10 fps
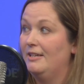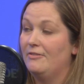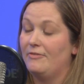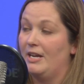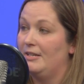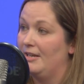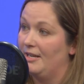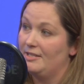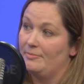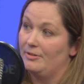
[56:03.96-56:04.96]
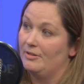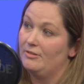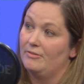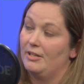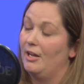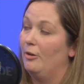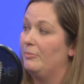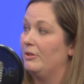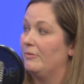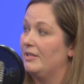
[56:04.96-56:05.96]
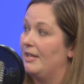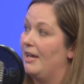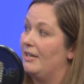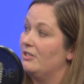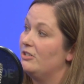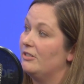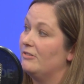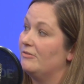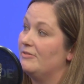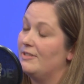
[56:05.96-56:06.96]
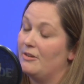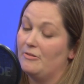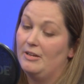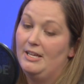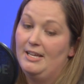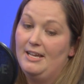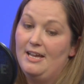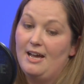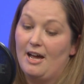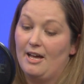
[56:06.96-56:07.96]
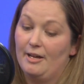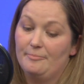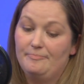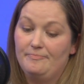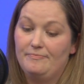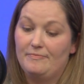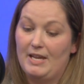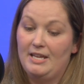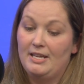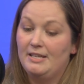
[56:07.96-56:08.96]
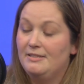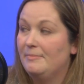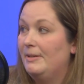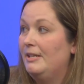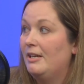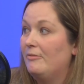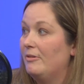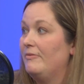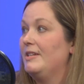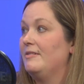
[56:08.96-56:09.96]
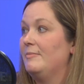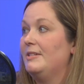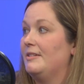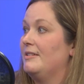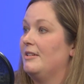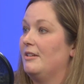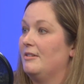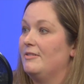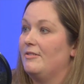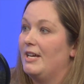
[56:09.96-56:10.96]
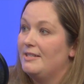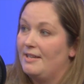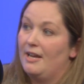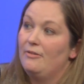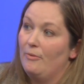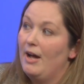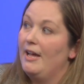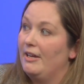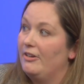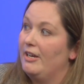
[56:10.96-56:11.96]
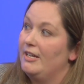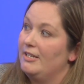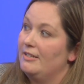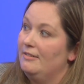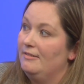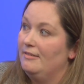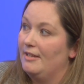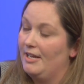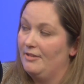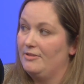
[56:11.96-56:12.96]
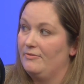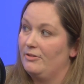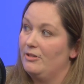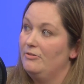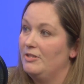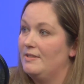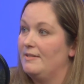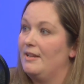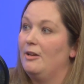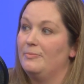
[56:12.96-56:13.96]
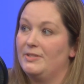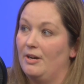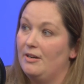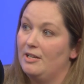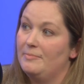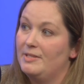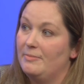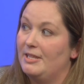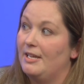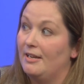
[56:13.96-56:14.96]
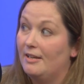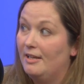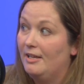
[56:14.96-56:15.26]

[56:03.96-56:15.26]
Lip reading: find an expert who can help you with that issue. So, and depending on what phase of business you're in. So that's kind of why I created the Council for Coaches, is to help startups. But then